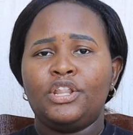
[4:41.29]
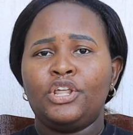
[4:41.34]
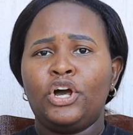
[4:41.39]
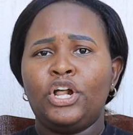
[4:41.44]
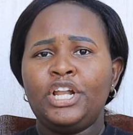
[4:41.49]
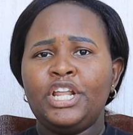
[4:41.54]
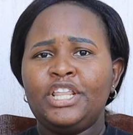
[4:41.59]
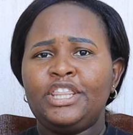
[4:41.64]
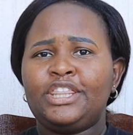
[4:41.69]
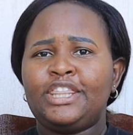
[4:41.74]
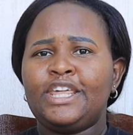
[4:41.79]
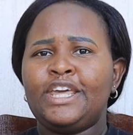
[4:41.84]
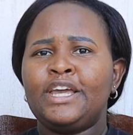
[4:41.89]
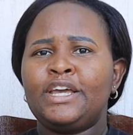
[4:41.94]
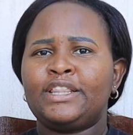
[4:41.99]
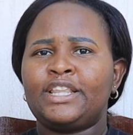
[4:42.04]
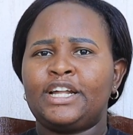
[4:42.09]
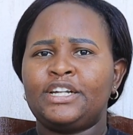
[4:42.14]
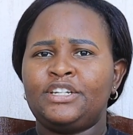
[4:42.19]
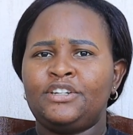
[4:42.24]
The only
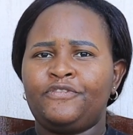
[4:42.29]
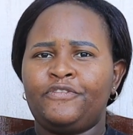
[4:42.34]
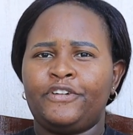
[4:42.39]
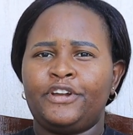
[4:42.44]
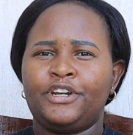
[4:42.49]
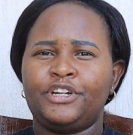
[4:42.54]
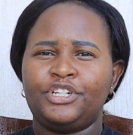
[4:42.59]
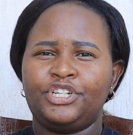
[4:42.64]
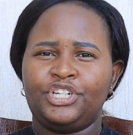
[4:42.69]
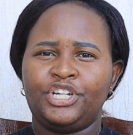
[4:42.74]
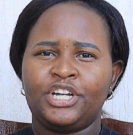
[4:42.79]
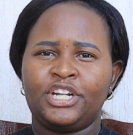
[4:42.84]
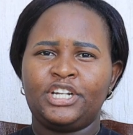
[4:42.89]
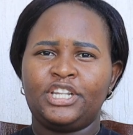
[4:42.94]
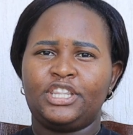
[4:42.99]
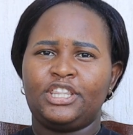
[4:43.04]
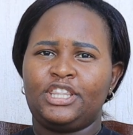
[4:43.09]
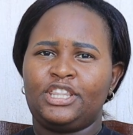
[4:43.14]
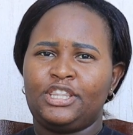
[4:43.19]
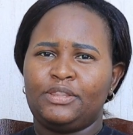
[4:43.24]
thing that
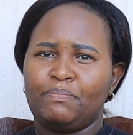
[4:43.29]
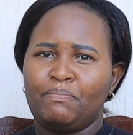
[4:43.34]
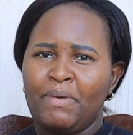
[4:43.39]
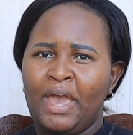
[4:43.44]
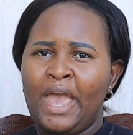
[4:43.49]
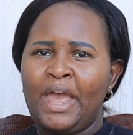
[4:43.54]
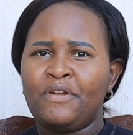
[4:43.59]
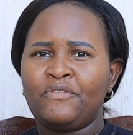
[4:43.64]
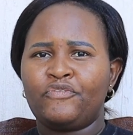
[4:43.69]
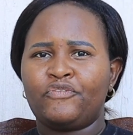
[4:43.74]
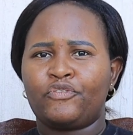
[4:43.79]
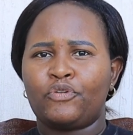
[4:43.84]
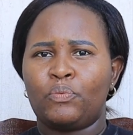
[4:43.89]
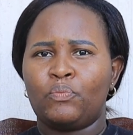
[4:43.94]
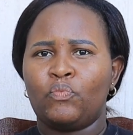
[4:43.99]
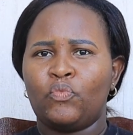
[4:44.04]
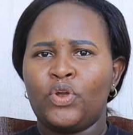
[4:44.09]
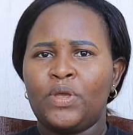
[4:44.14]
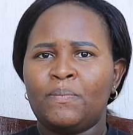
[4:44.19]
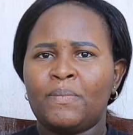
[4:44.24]
differentiates men
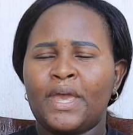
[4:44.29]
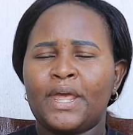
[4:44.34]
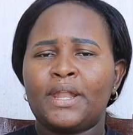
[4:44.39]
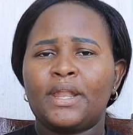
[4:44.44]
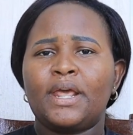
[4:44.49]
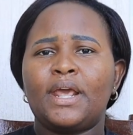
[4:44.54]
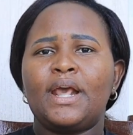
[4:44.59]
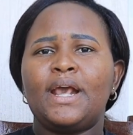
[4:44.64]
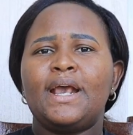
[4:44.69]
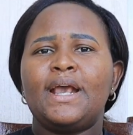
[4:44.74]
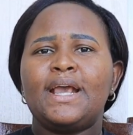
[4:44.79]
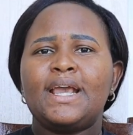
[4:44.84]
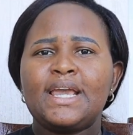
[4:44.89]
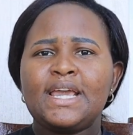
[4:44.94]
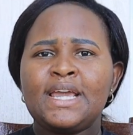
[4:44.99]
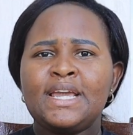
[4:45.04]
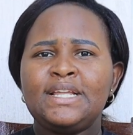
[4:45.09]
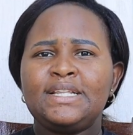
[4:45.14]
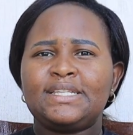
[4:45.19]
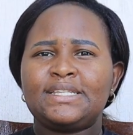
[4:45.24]
from women
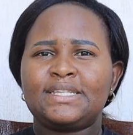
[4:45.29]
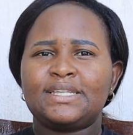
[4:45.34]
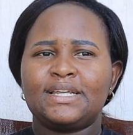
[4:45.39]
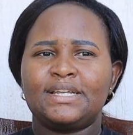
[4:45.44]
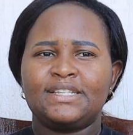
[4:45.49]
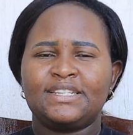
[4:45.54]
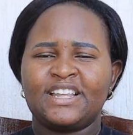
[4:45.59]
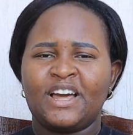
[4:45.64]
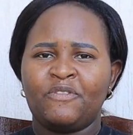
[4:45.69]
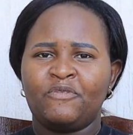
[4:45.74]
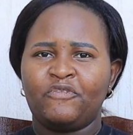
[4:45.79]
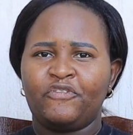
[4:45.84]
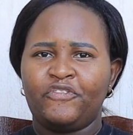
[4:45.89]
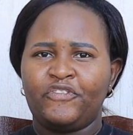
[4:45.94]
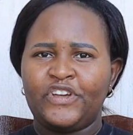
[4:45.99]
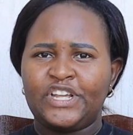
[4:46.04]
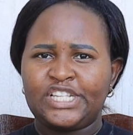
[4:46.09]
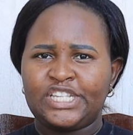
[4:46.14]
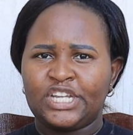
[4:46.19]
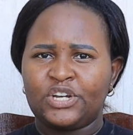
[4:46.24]
is some
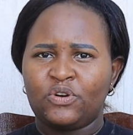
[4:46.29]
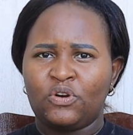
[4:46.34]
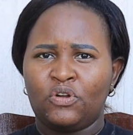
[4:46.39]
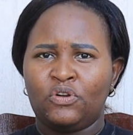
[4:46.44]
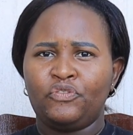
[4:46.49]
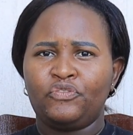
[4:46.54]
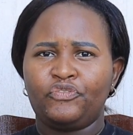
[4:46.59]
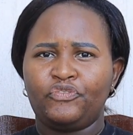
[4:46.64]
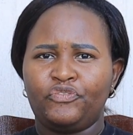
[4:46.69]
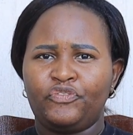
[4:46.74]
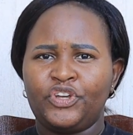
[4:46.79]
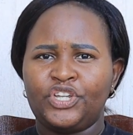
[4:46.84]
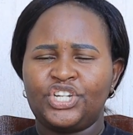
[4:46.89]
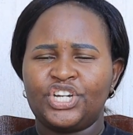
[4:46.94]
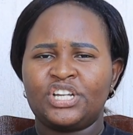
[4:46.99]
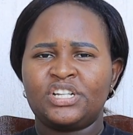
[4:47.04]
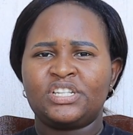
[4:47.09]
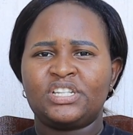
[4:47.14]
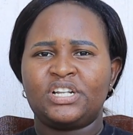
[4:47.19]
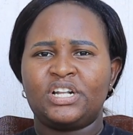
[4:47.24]
physical
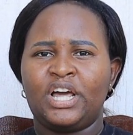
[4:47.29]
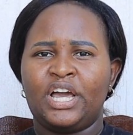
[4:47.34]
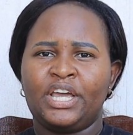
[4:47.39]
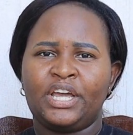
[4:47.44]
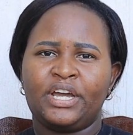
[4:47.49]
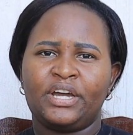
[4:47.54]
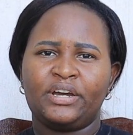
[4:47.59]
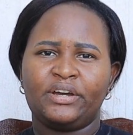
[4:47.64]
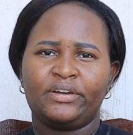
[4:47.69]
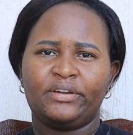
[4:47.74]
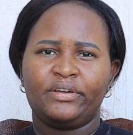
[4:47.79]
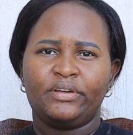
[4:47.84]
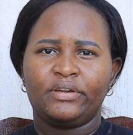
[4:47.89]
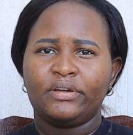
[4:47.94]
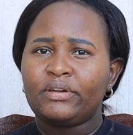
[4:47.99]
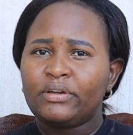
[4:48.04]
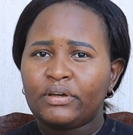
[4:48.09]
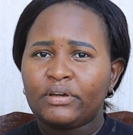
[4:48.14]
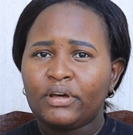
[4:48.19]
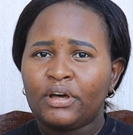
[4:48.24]
features, like
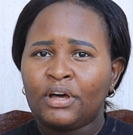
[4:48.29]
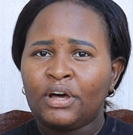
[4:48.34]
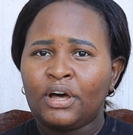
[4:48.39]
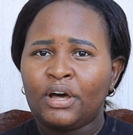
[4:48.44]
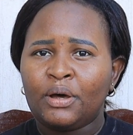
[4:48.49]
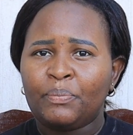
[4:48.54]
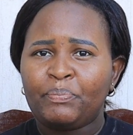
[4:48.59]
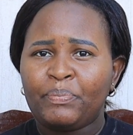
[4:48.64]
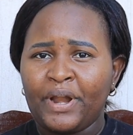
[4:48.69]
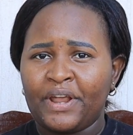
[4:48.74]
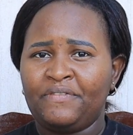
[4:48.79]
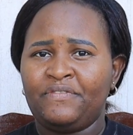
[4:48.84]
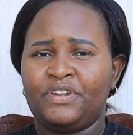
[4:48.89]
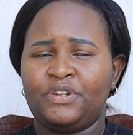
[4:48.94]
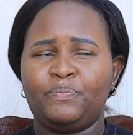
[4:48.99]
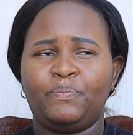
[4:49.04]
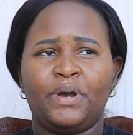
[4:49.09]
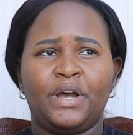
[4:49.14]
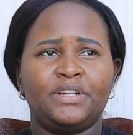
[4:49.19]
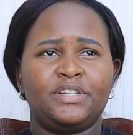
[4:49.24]

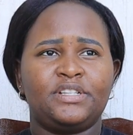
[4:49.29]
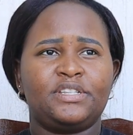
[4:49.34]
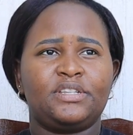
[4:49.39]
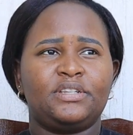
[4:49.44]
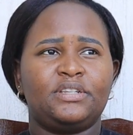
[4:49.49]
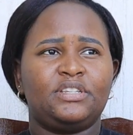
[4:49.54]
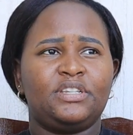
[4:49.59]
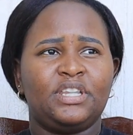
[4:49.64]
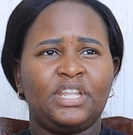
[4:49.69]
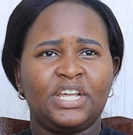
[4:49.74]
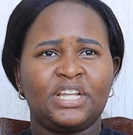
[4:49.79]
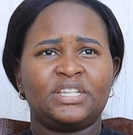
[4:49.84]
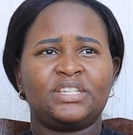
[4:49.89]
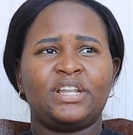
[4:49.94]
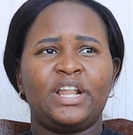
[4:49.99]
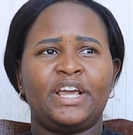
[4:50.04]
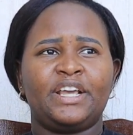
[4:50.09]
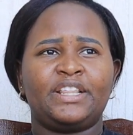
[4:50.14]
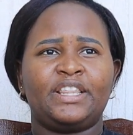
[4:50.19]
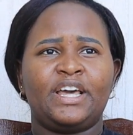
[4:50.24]
private parts,
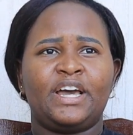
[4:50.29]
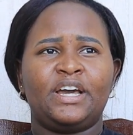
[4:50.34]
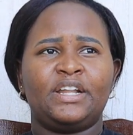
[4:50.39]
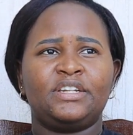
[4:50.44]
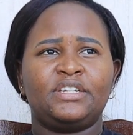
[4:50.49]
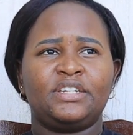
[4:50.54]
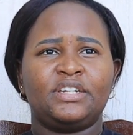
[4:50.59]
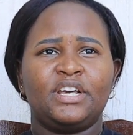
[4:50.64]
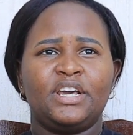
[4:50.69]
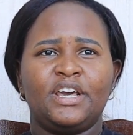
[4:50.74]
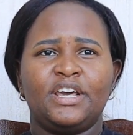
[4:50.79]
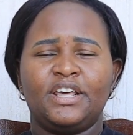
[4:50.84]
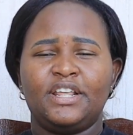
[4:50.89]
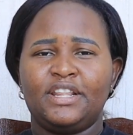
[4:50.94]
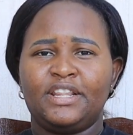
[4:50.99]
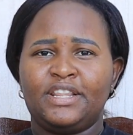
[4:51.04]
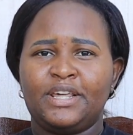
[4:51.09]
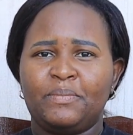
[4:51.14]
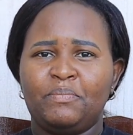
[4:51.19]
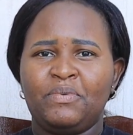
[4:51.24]
things like that,
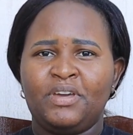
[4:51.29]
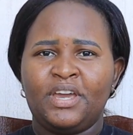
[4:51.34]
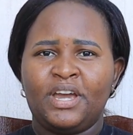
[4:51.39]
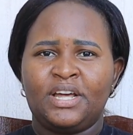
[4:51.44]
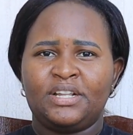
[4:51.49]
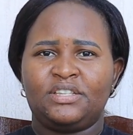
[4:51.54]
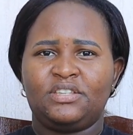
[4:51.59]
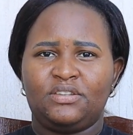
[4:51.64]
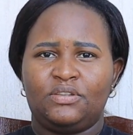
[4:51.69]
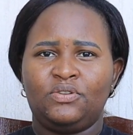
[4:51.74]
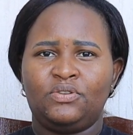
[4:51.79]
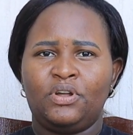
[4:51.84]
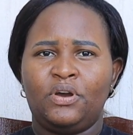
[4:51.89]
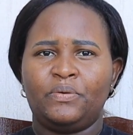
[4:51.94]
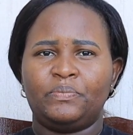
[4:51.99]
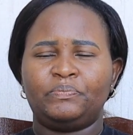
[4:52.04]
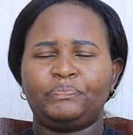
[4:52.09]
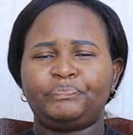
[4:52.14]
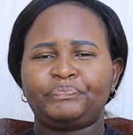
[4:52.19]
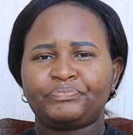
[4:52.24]
the beards, you
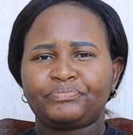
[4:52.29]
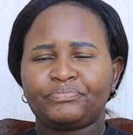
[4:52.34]
know.